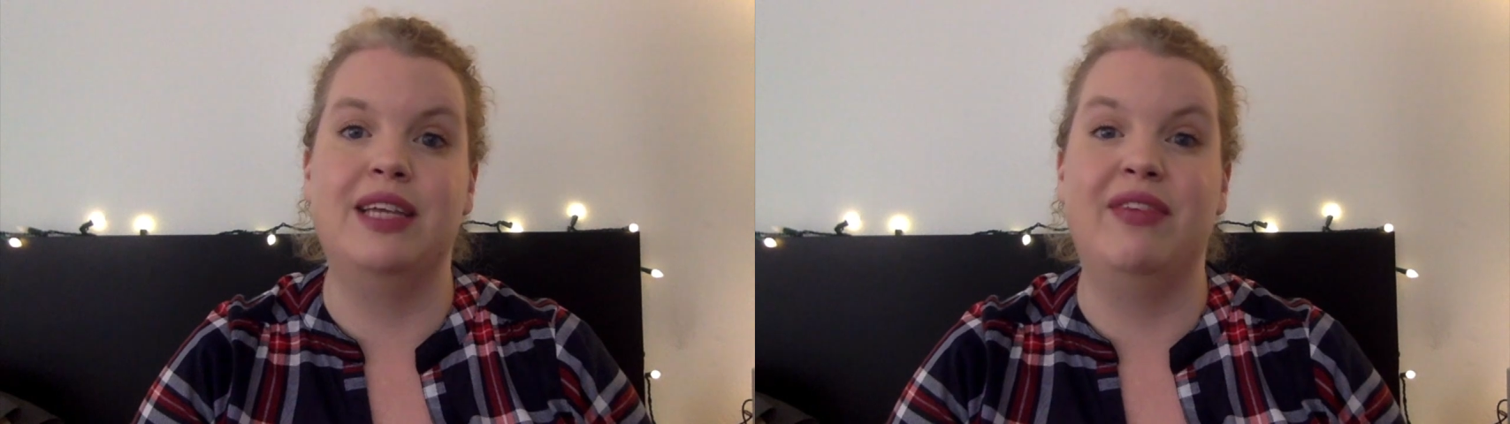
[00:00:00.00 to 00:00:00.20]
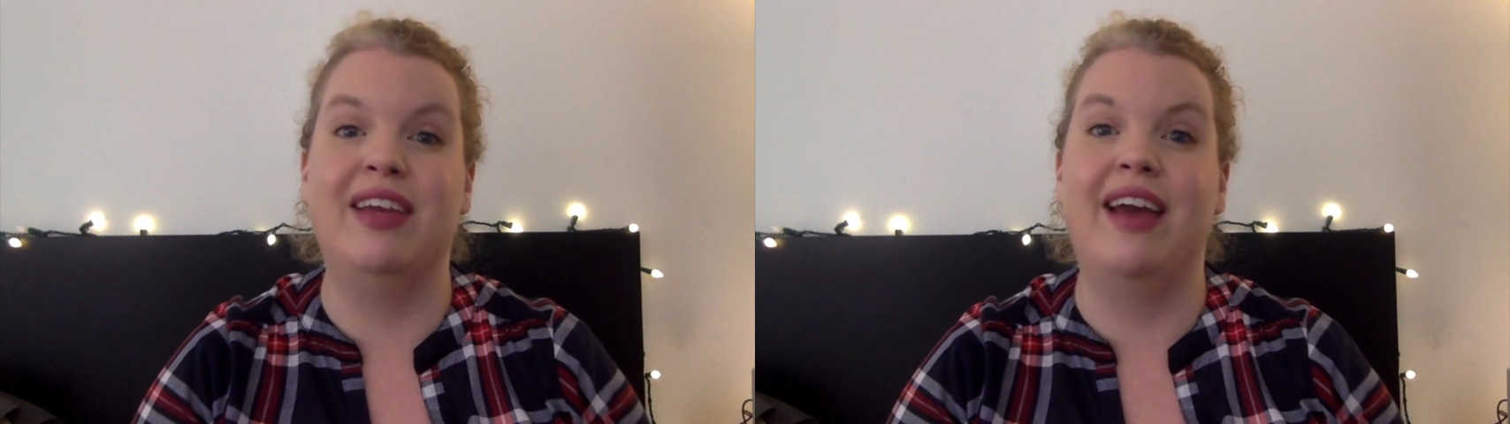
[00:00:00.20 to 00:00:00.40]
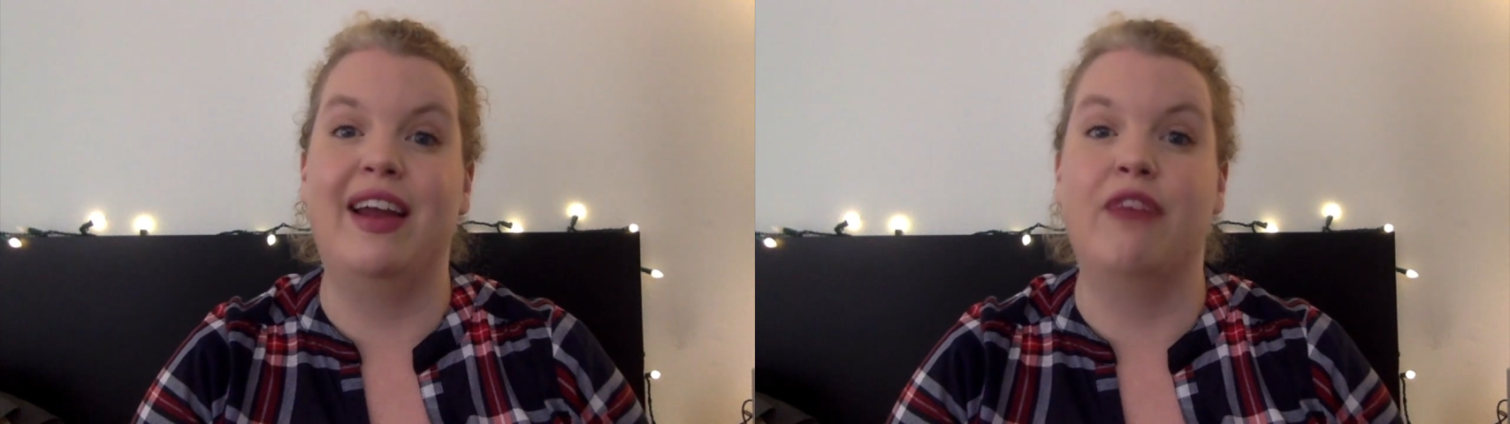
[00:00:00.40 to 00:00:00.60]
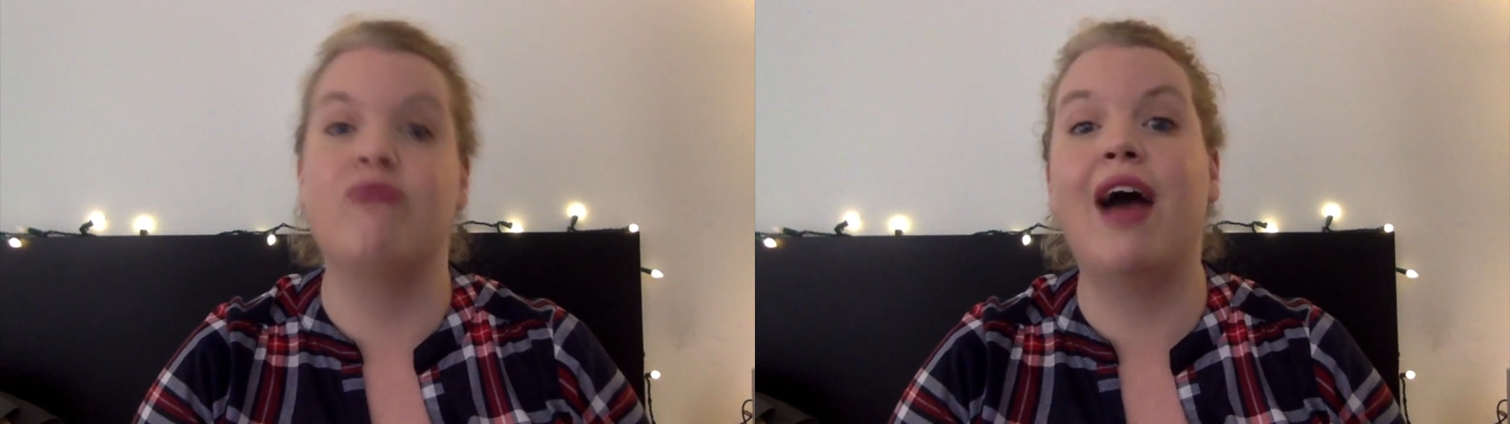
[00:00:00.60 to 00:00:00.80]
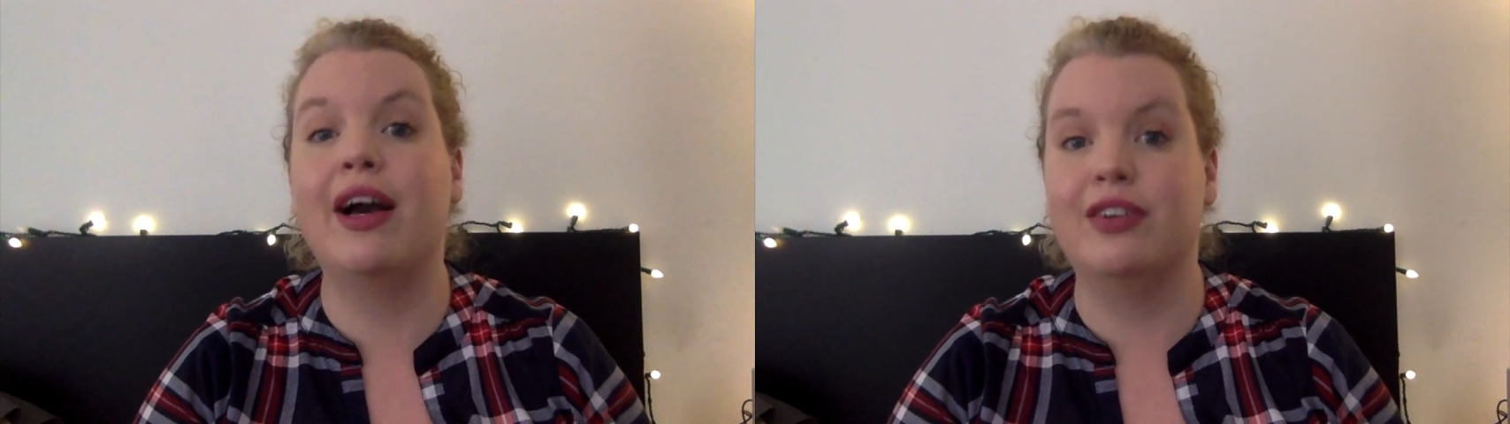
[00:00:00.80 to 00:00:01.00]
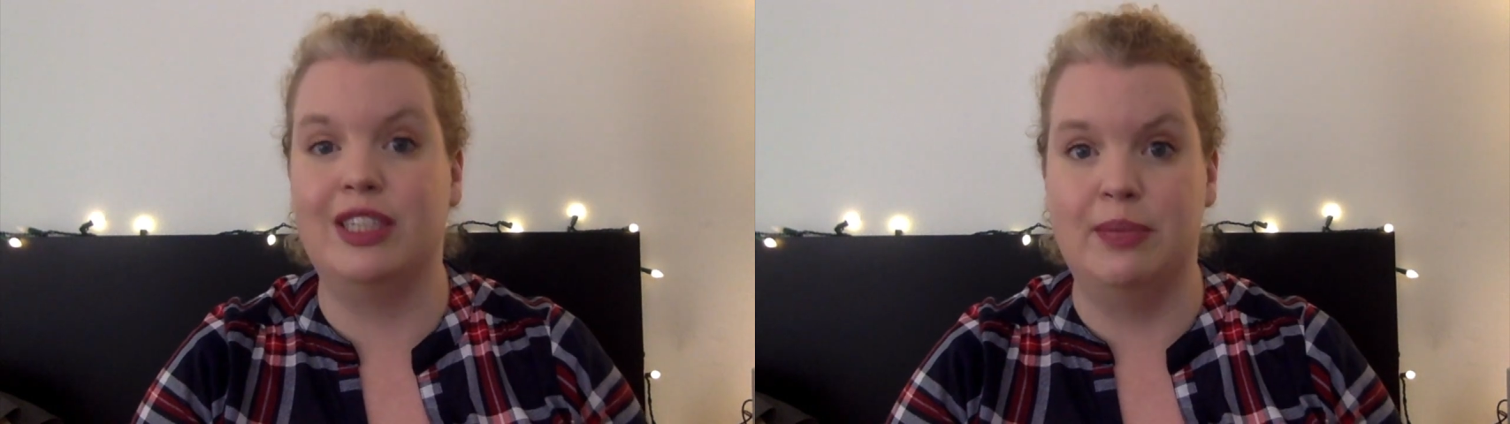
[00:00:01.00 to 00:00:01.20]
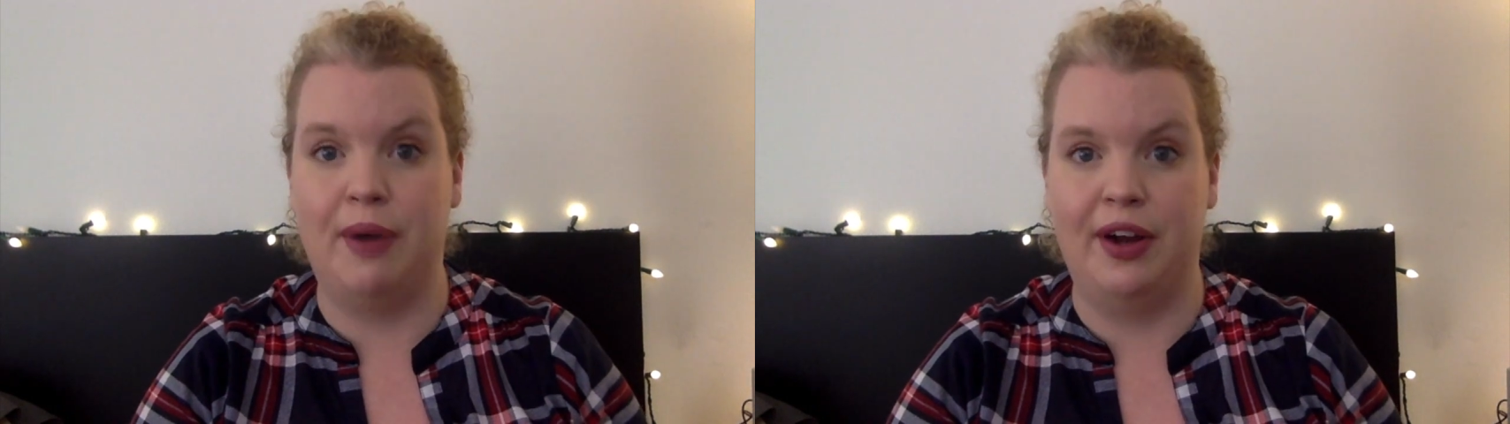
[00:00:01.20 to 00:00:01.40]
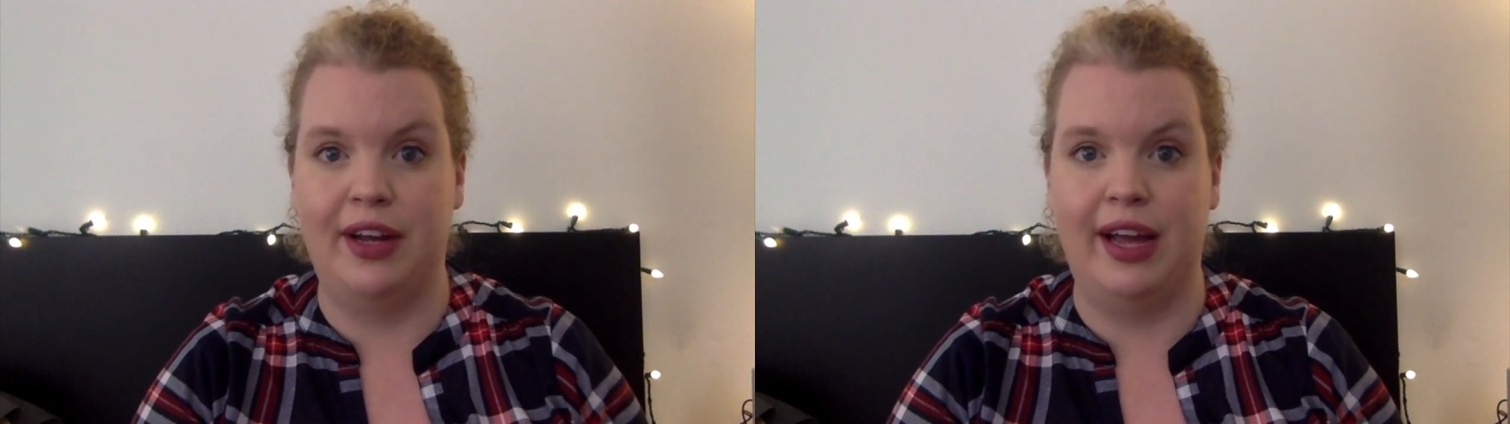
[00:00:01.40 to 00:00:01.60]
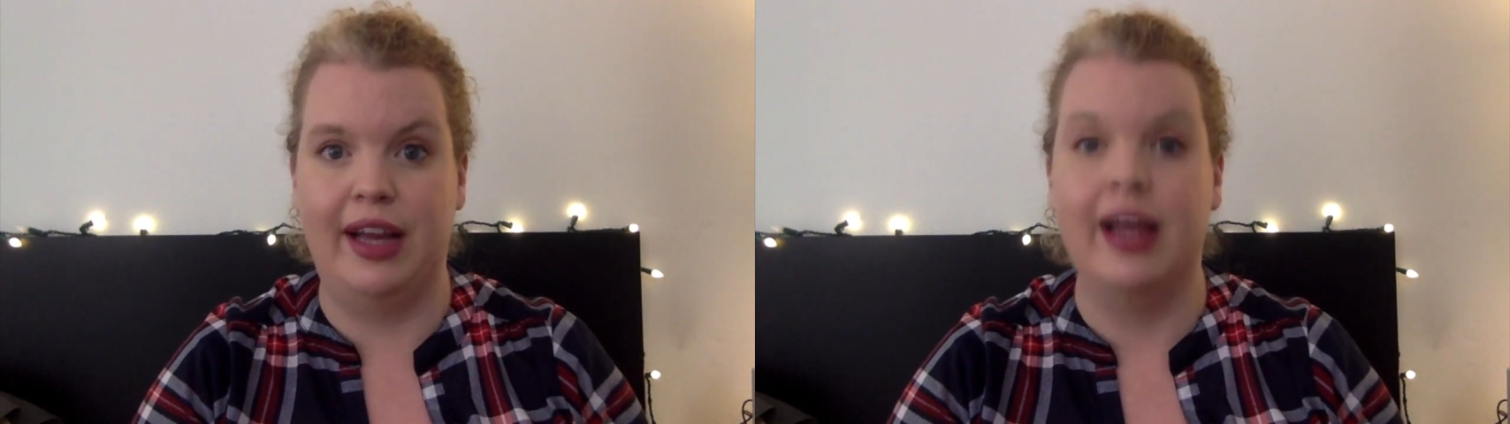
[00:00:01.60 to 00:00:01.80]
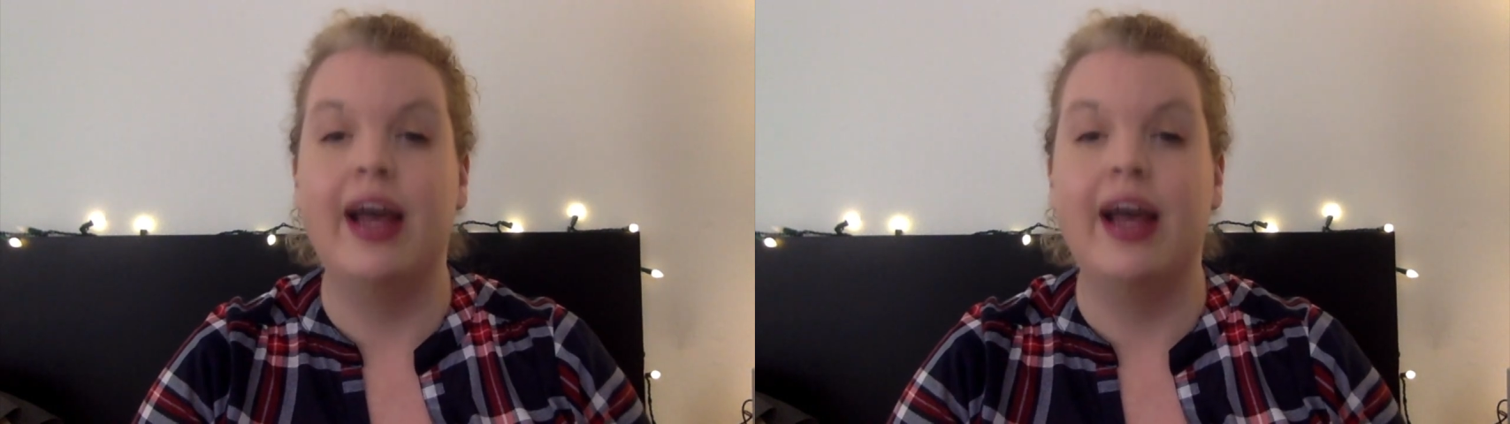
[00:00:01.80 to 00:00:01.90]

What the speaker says: even getting faculty parking,